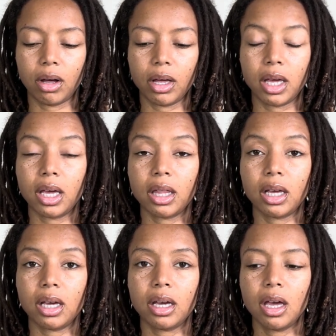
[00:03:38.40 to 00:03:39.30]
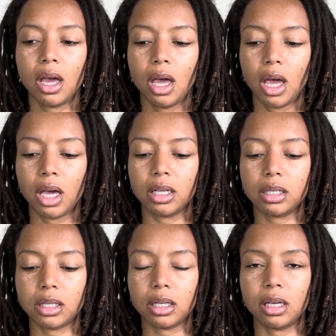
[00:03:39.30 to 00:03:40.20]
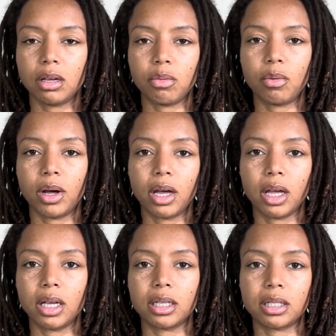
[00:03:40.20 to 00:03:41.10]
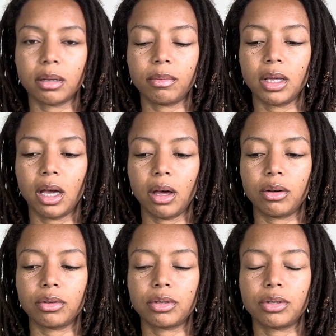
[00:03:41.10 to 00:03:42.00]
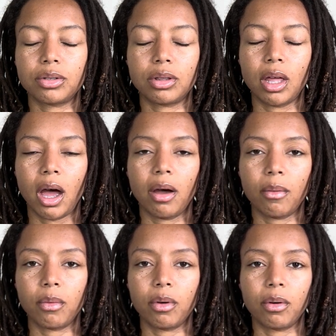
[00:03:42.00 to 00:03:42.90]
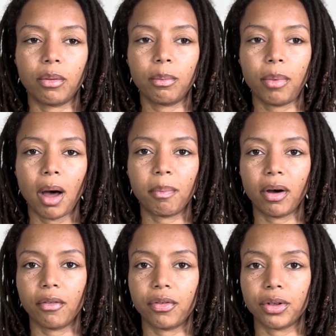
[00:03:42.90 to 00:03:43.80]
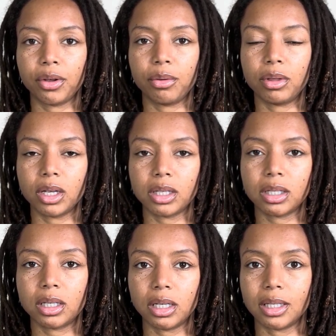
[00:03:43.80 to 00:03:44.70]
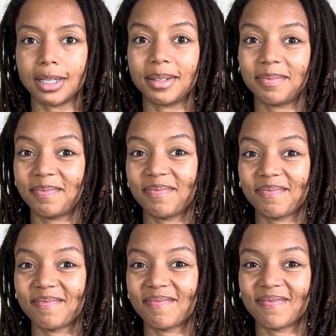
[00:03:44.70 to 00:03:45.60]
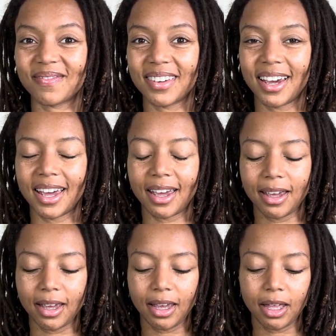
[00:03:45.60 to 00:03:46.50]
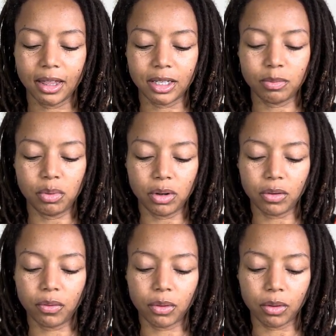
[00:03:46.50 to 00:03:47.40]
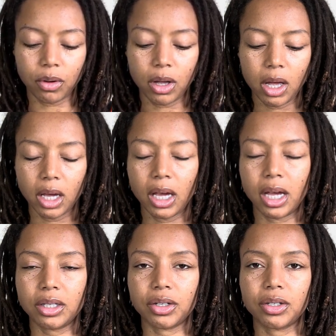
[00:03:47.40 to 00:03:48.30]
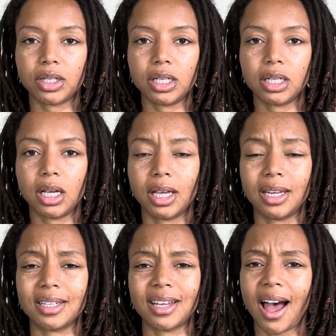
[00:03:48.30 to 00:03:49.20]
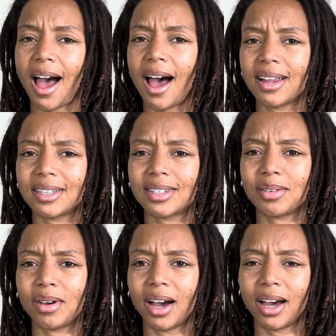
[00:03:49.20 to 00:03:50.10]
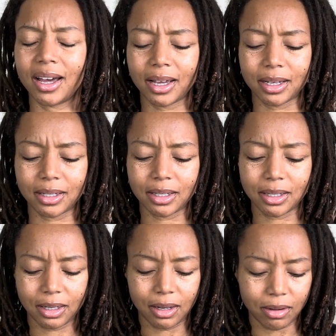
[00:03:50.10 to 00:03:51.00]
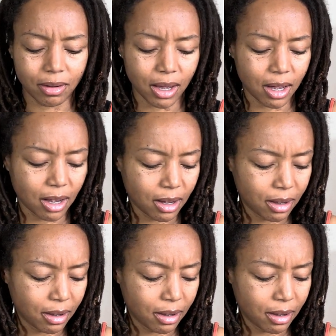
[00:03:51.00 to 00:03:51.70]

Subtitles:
healing and see what is something else that will pop out for you this season. Okay, this beautiful Cancer season. It is hot, you guys. Okay,